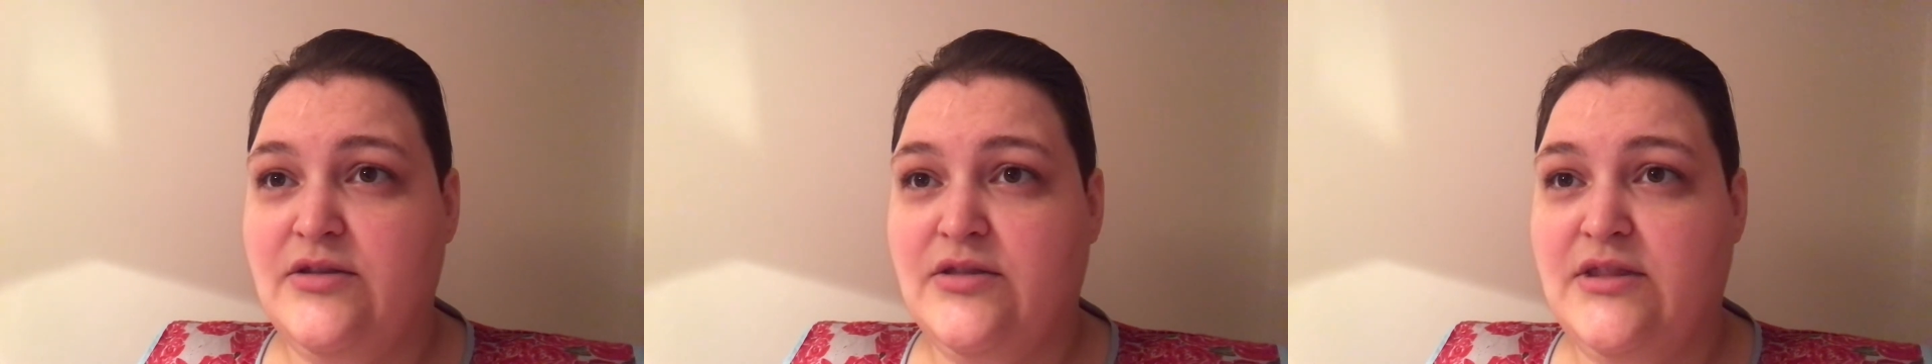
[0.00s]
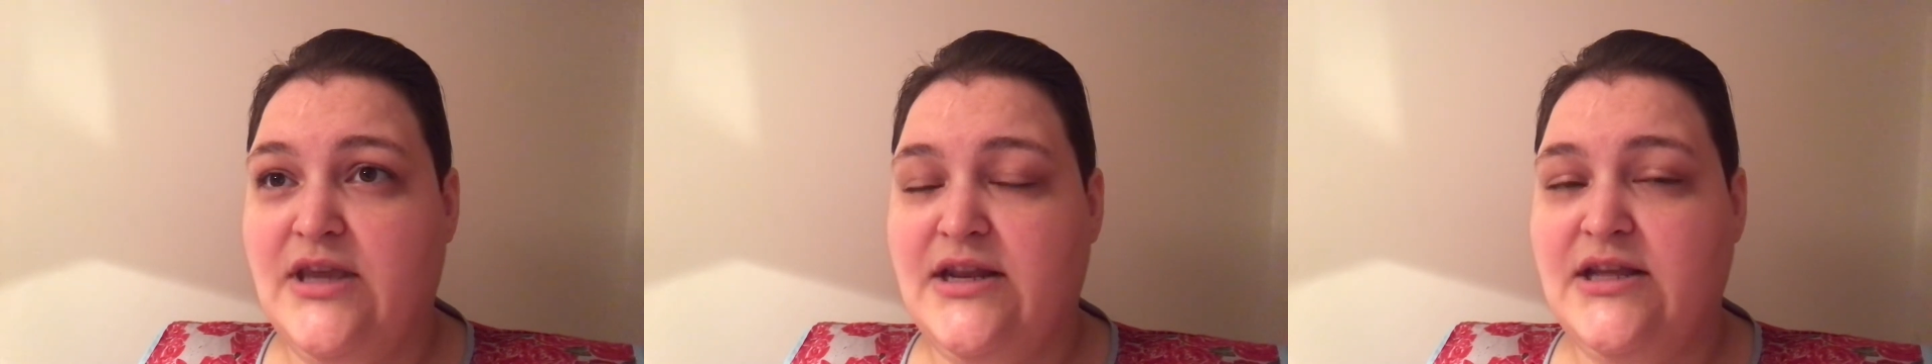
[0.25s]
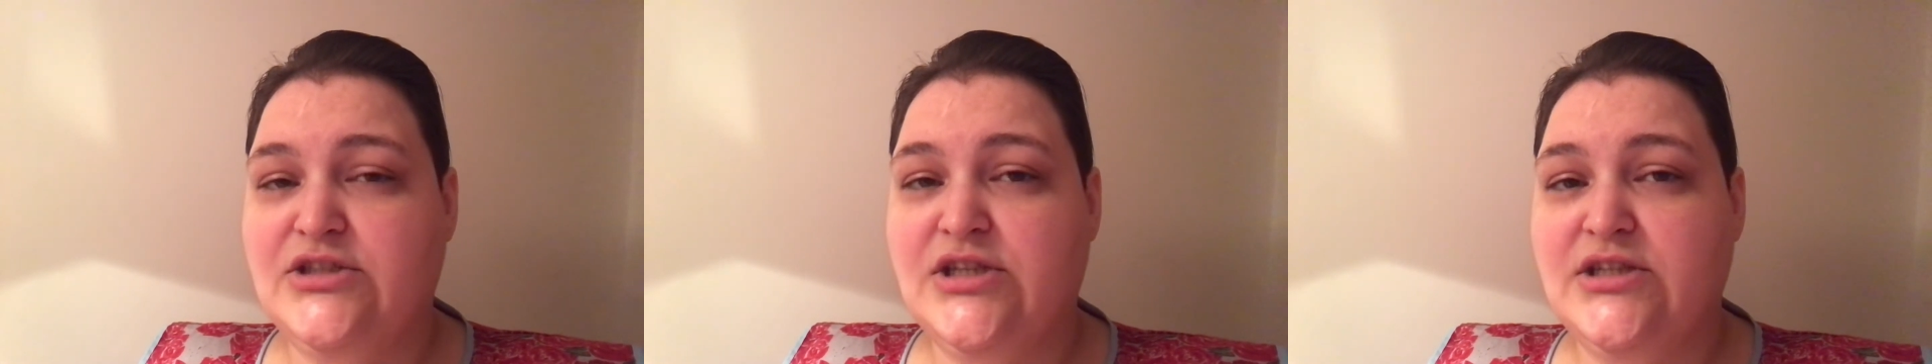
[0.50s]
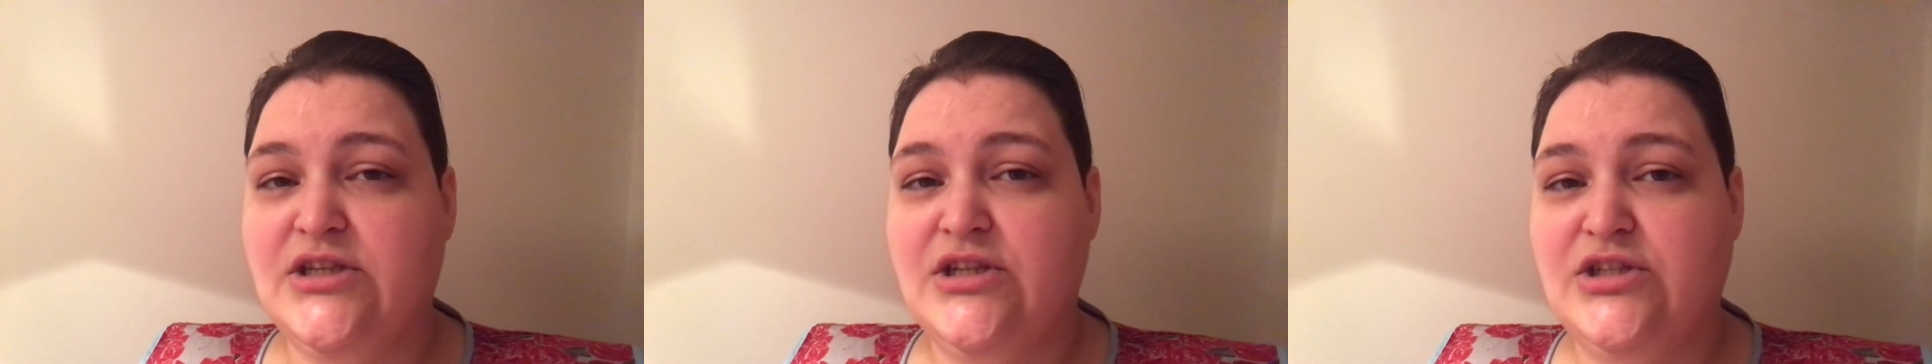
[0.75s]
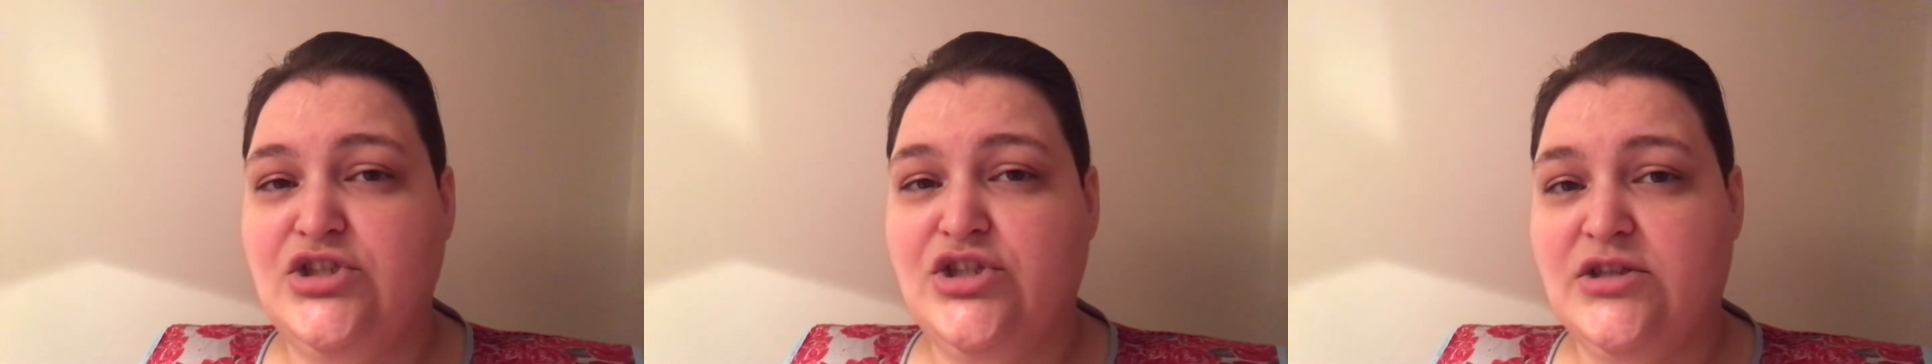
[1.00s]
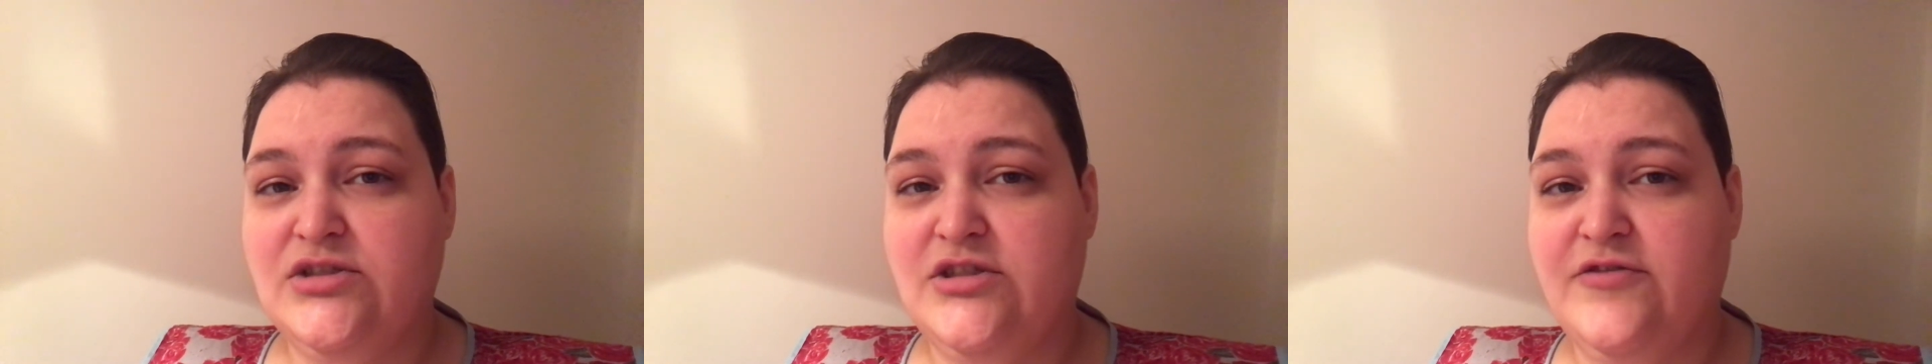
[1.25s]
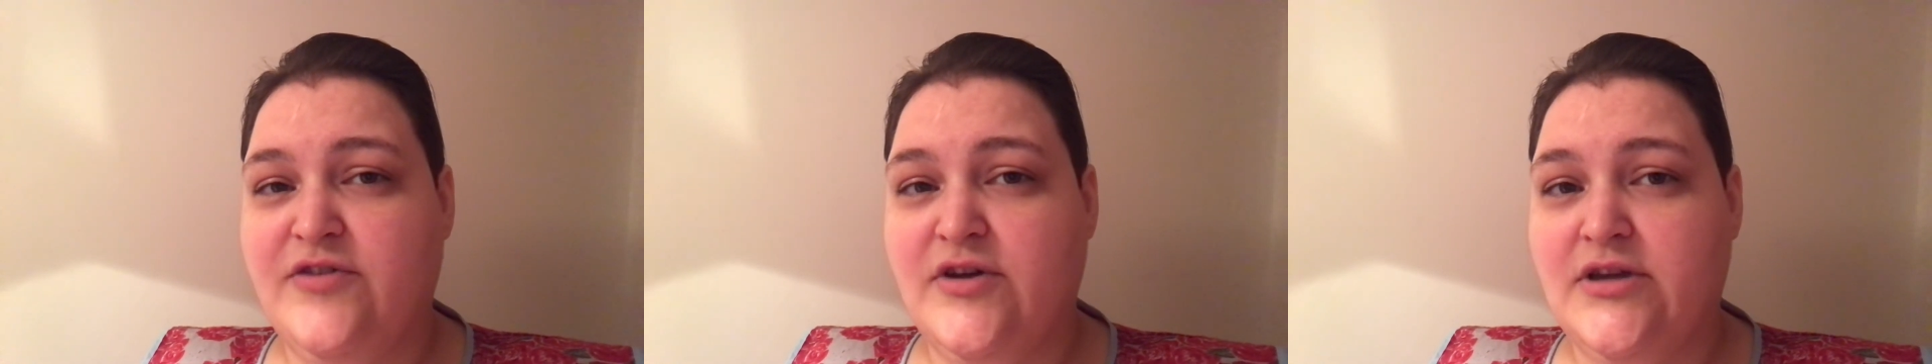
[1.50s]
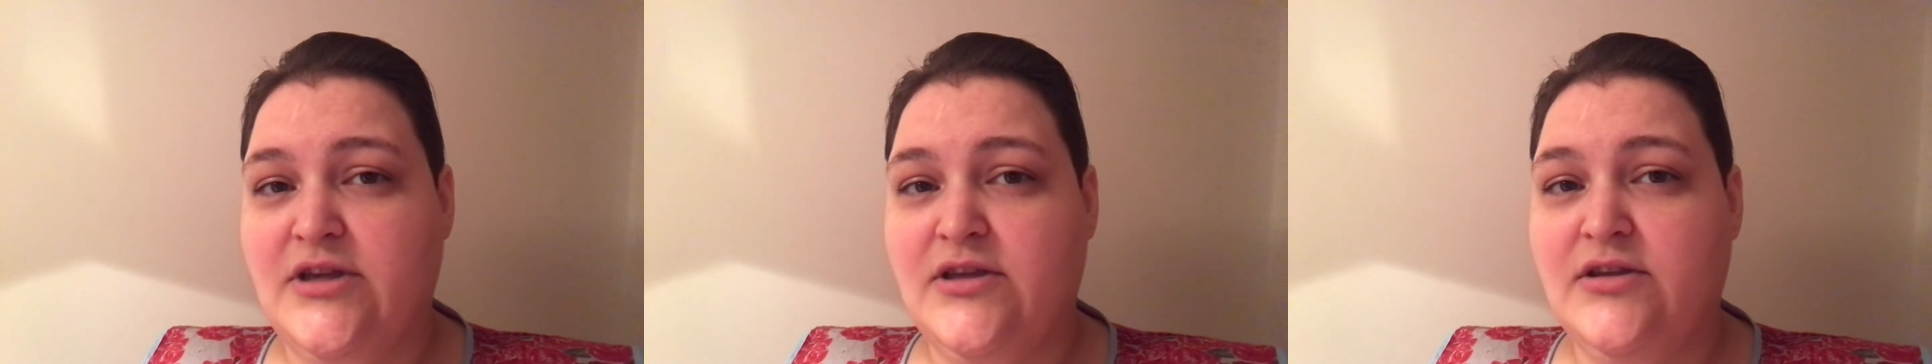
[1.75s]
NHS can justify